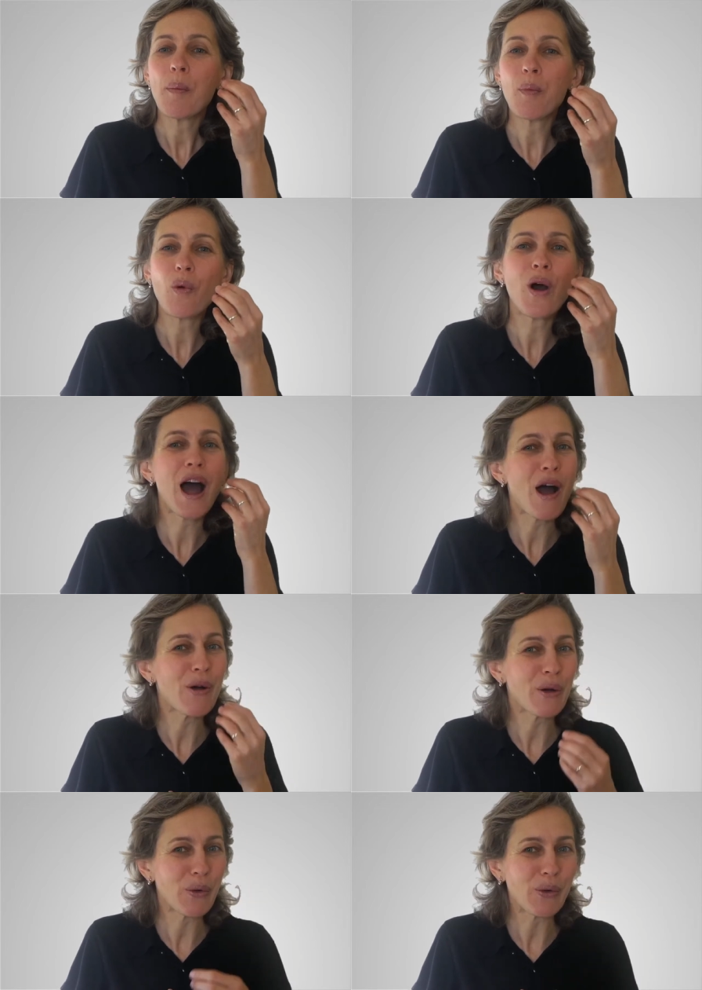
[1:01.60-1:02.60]
more
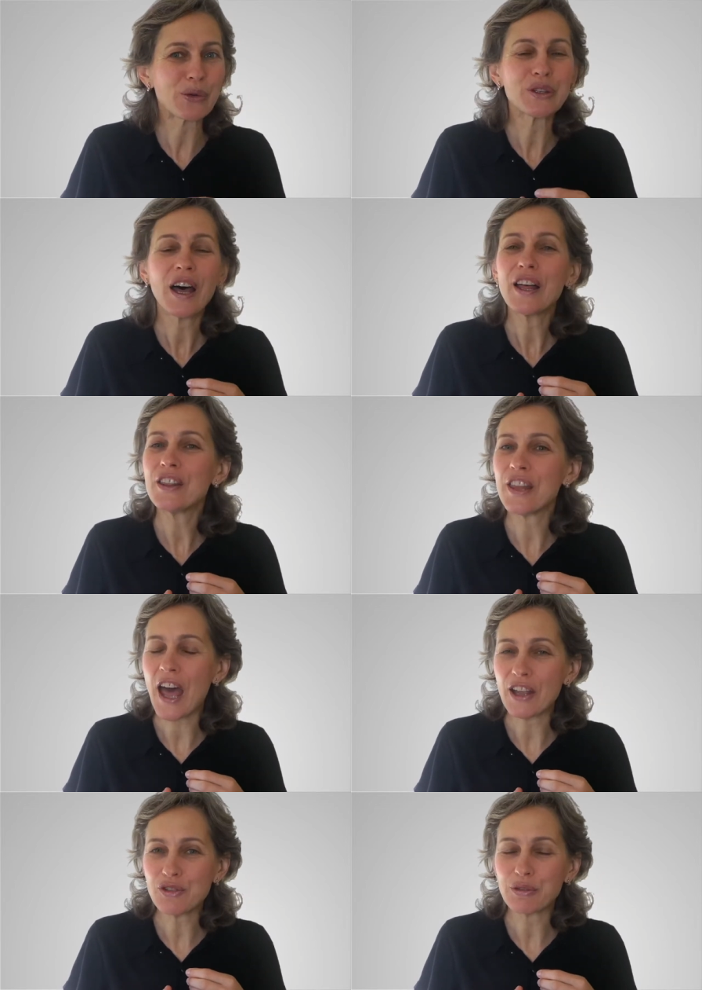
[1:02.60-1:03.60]
our own
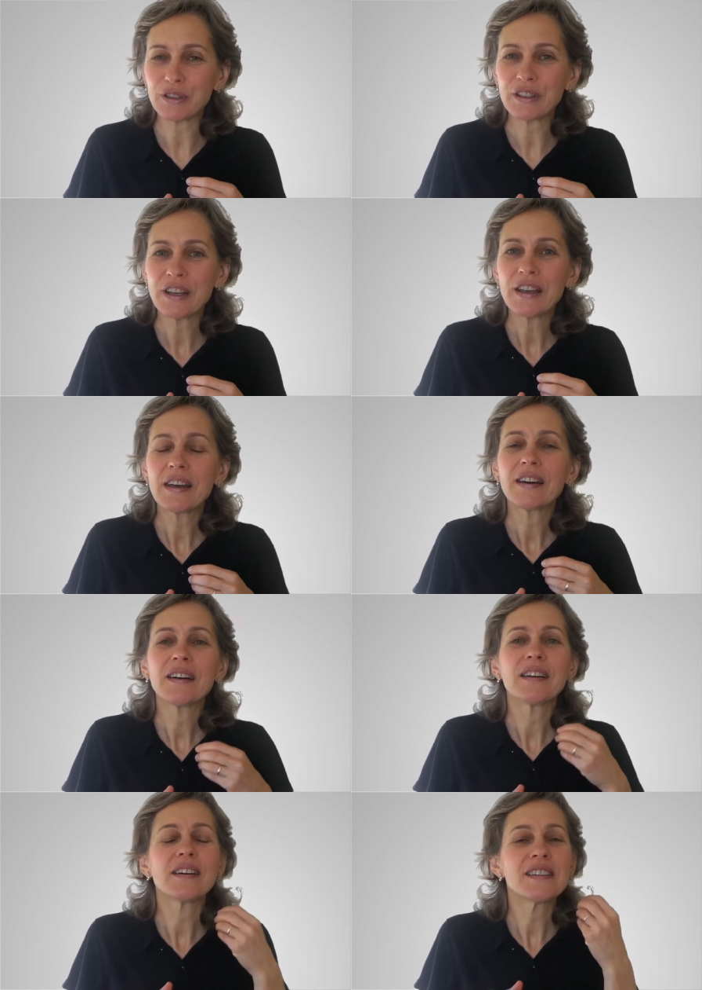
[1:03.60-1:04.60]
natural
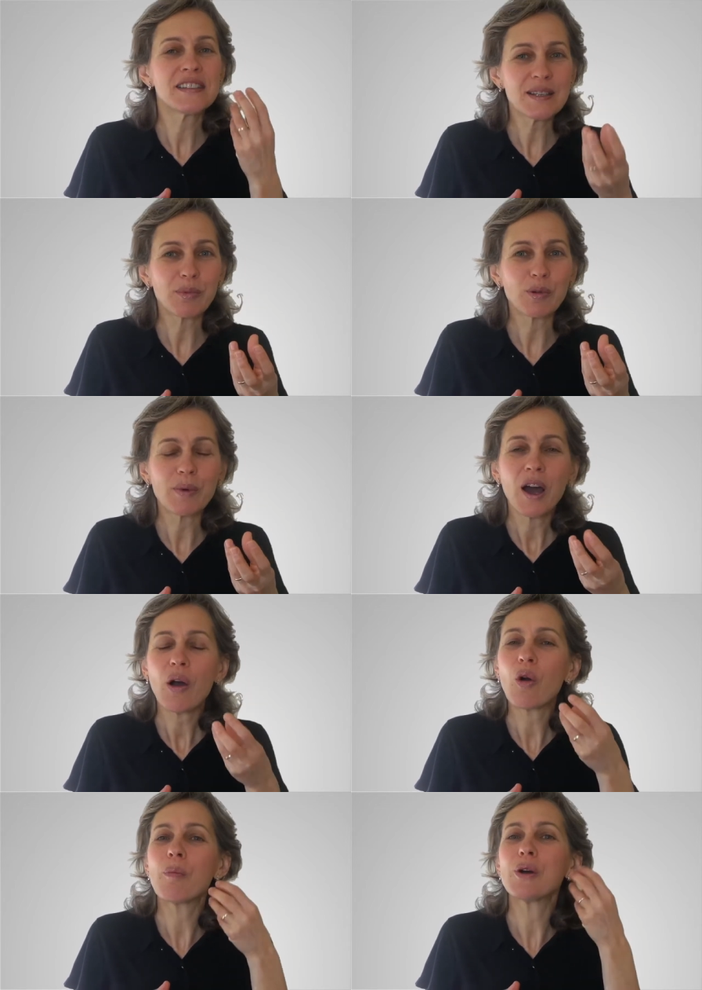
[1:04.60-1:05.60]
sebum
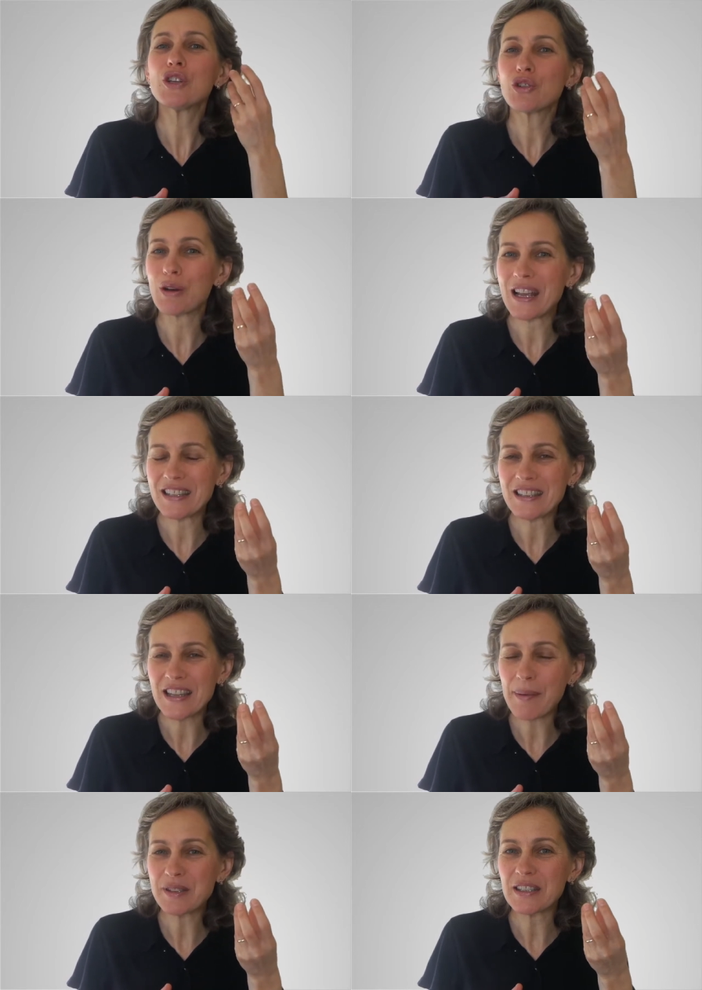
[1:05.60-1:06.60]
or moisturizing
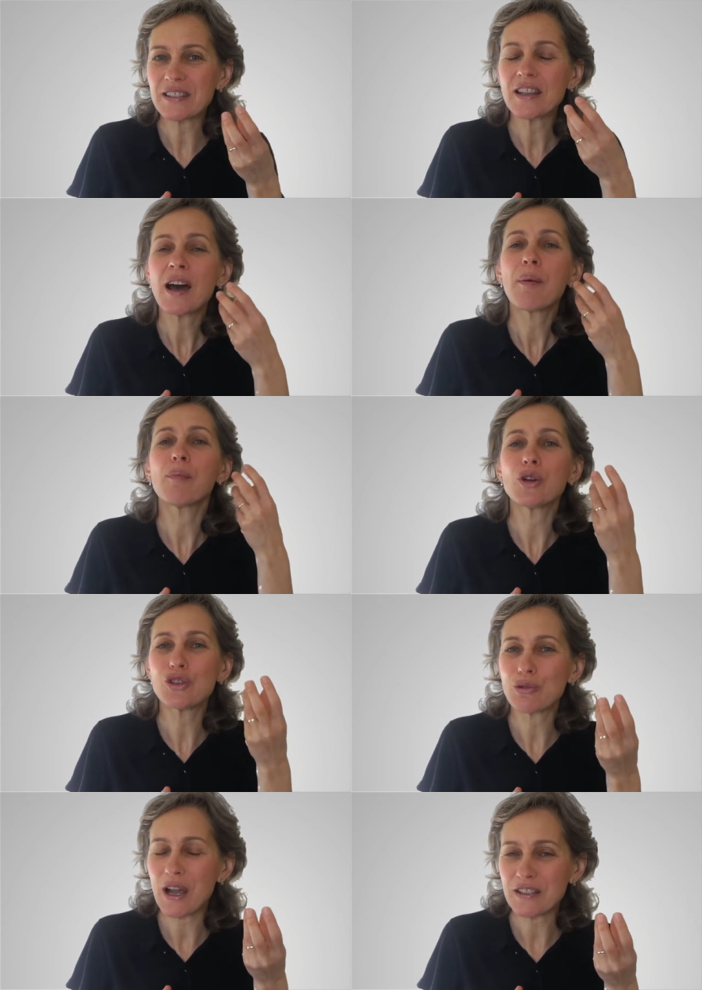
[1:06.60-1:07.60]
substance,
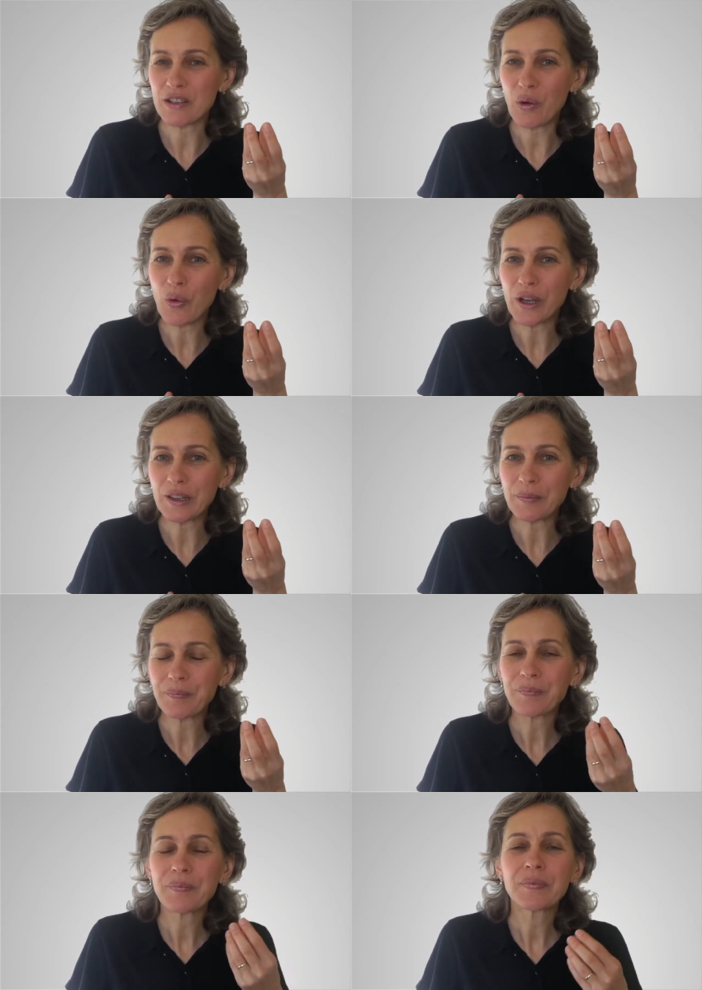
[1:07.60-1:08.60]
moisturizing oil.
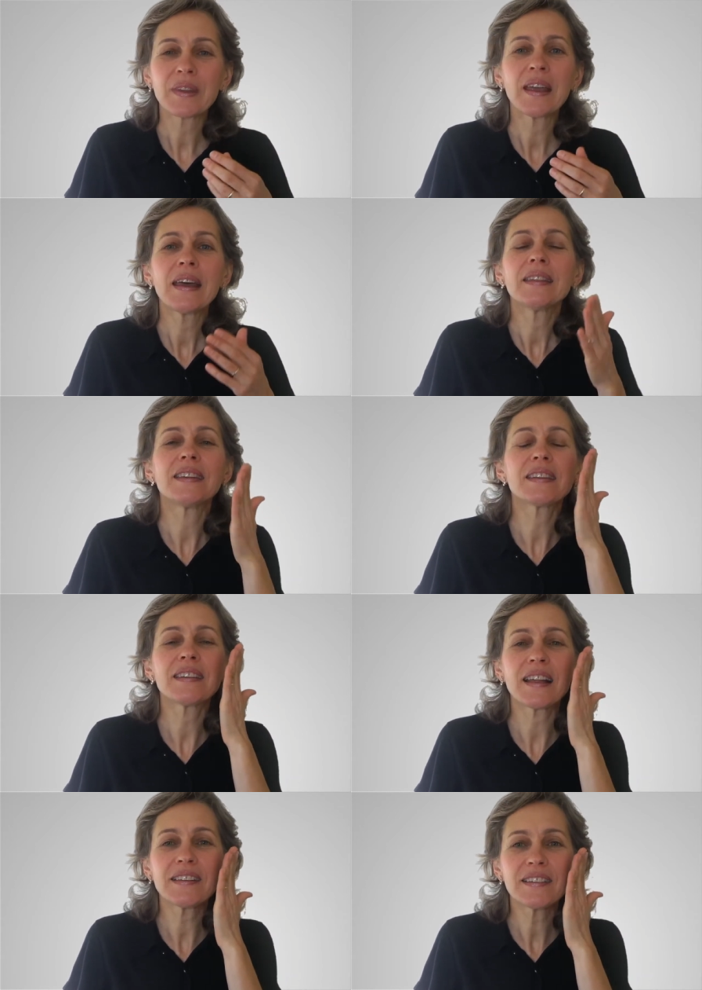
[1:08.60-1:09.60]
The
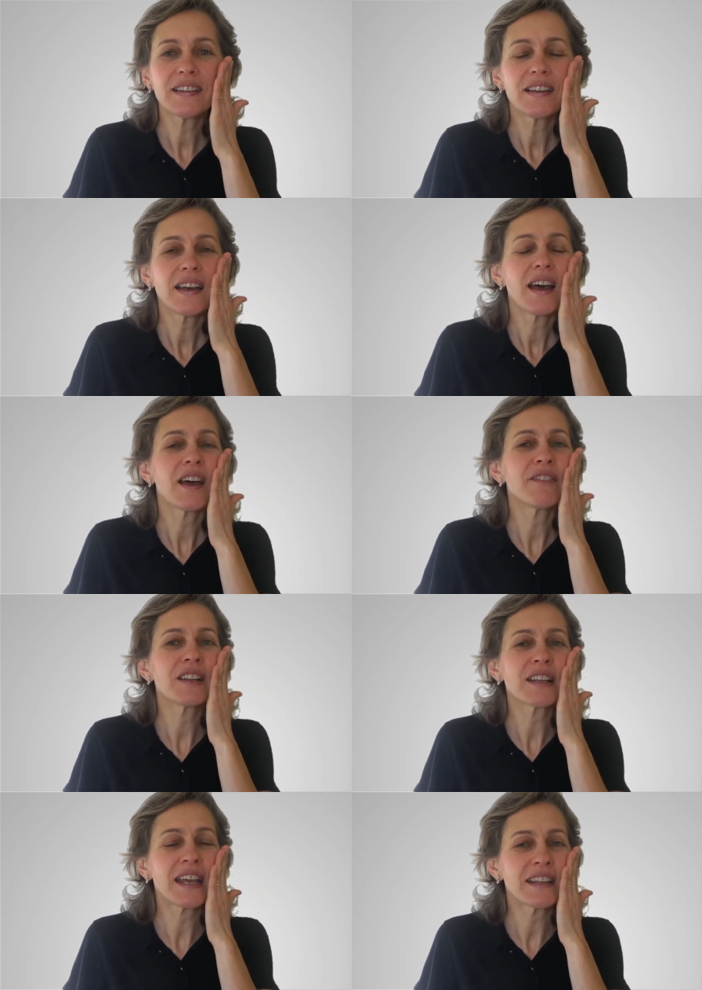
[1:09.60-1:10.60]
cells
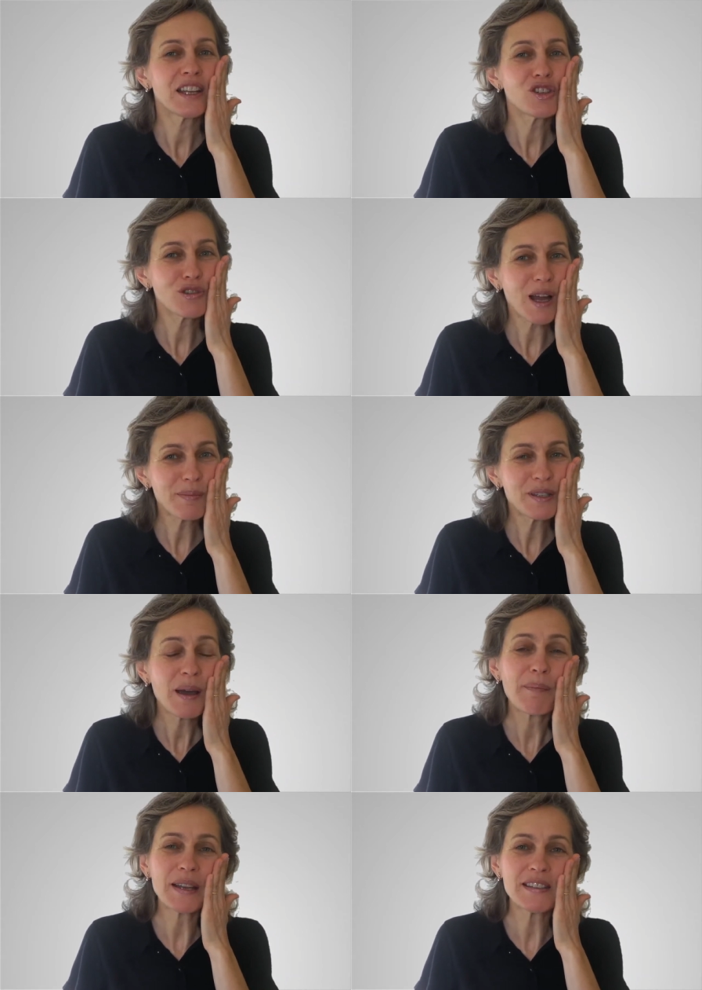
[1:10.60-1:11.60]
will get trapped
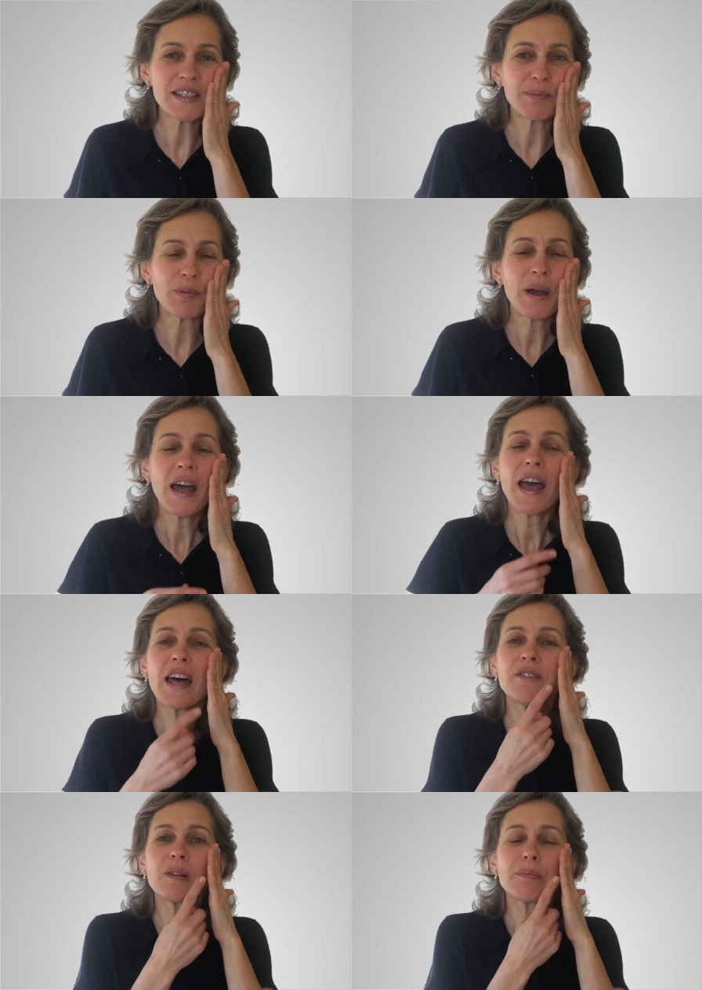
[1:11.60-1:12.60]
by sebum
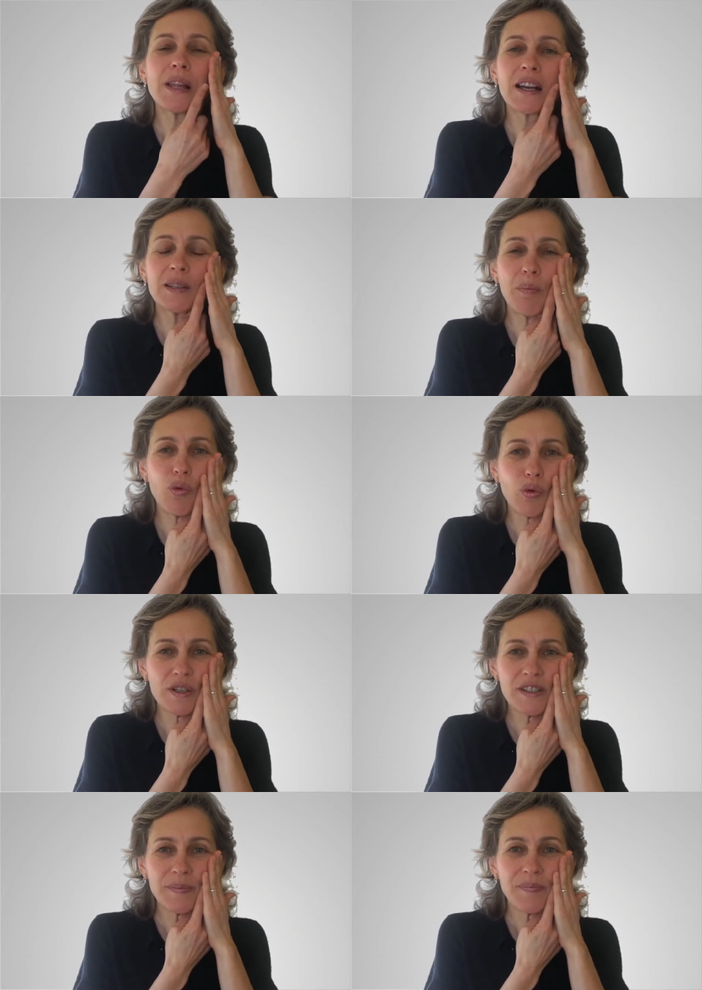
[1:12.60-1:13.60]
and will plug the
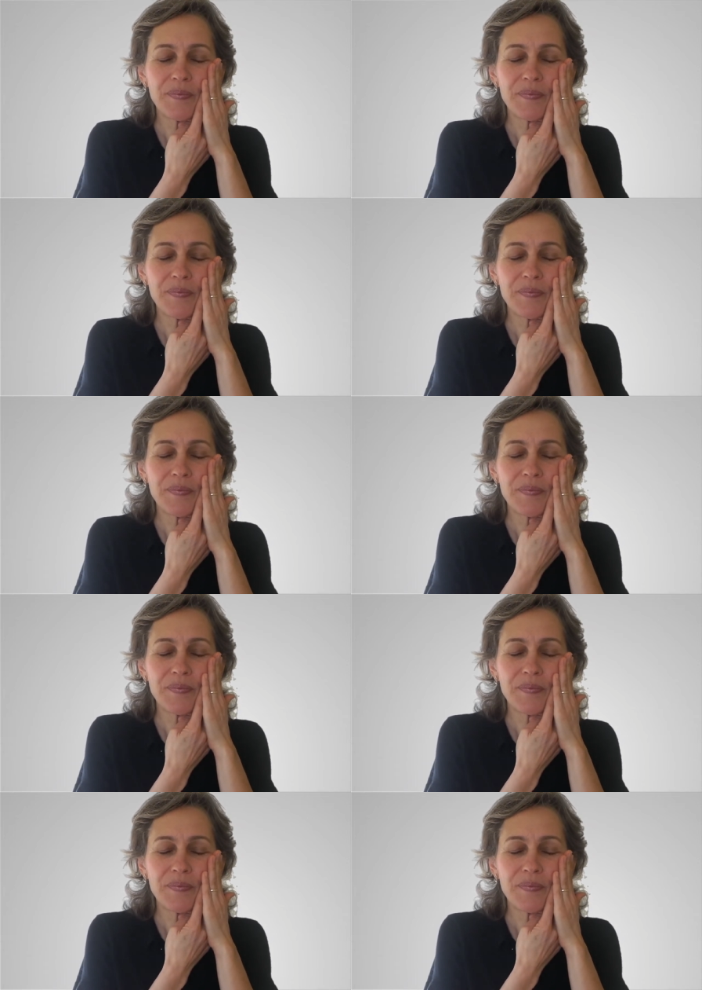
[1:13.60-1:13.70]
pores.